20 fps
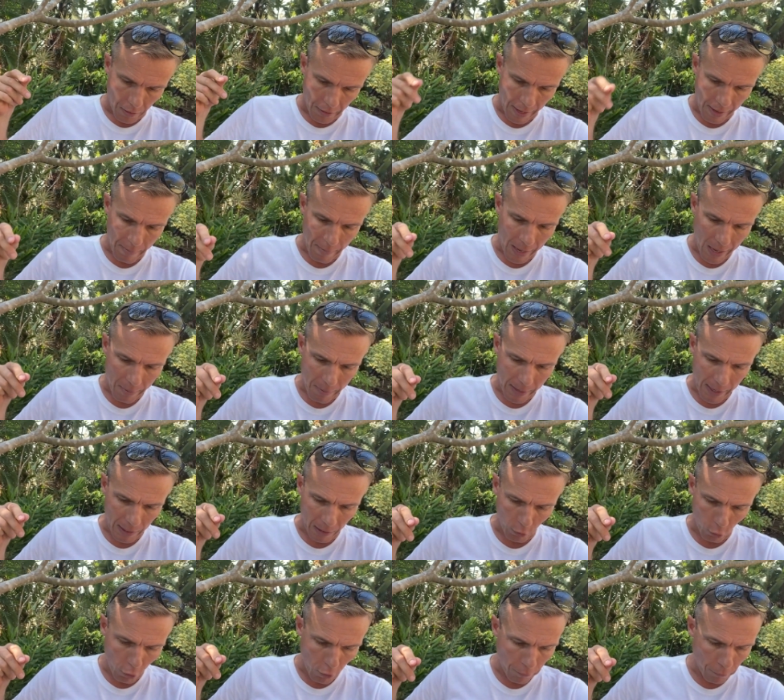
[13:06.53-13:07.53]
They may be
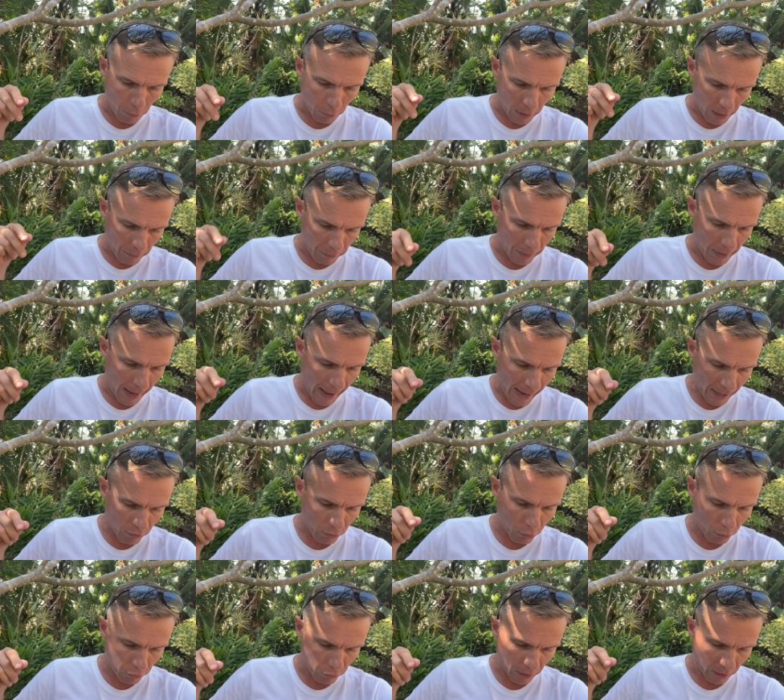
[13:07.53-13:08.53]
unlawful if an
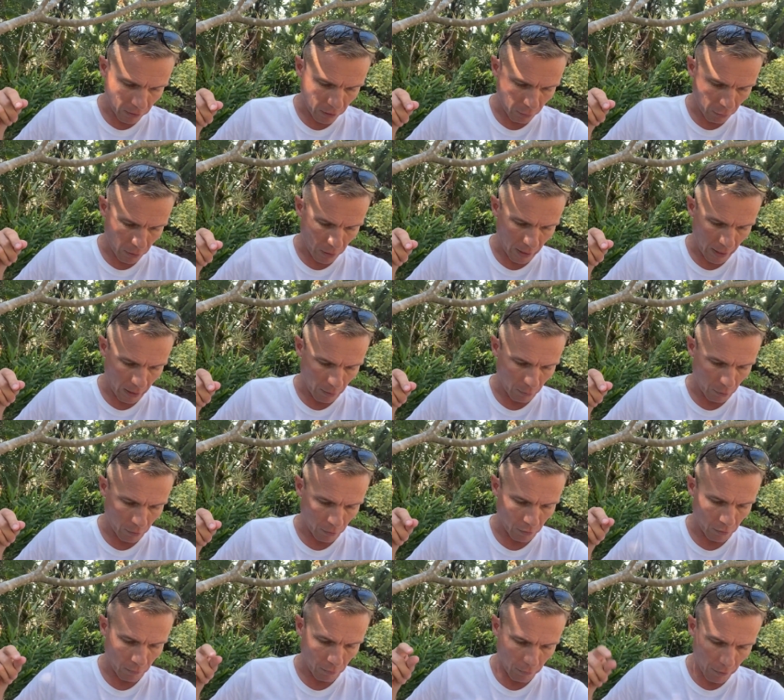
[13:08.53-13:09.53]
actual sex act with an animal
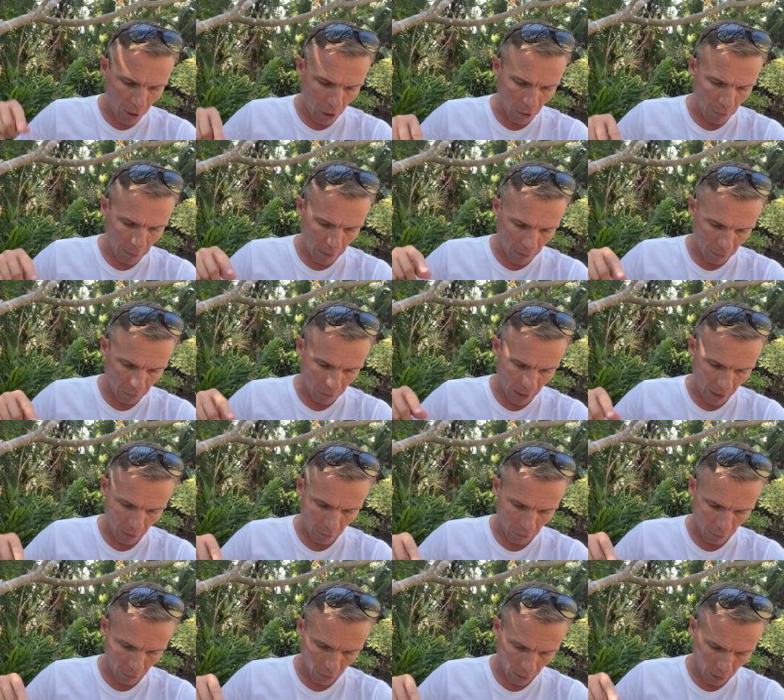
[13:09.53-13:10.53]
is involved, but the
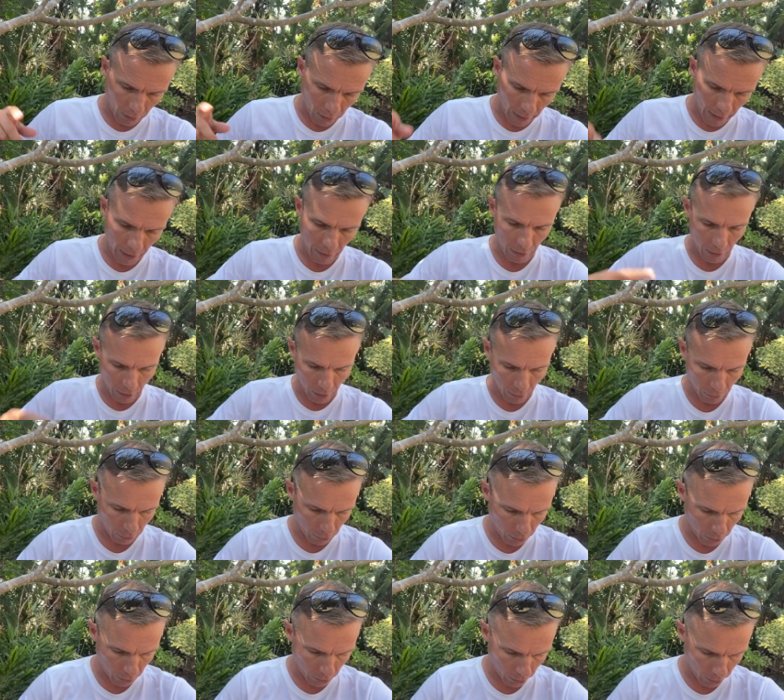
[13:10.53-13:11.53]
status is not clear and it goes
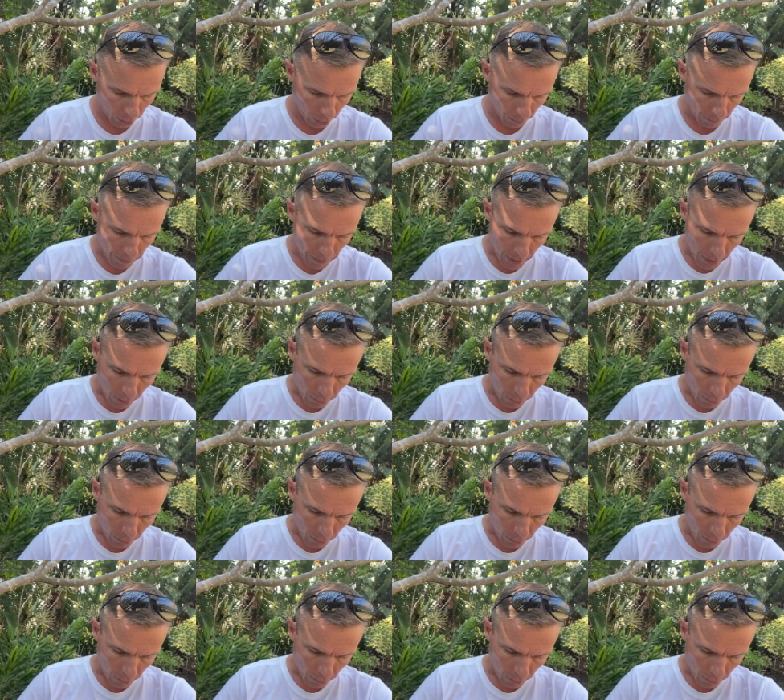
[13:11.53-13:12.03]
on and on and on.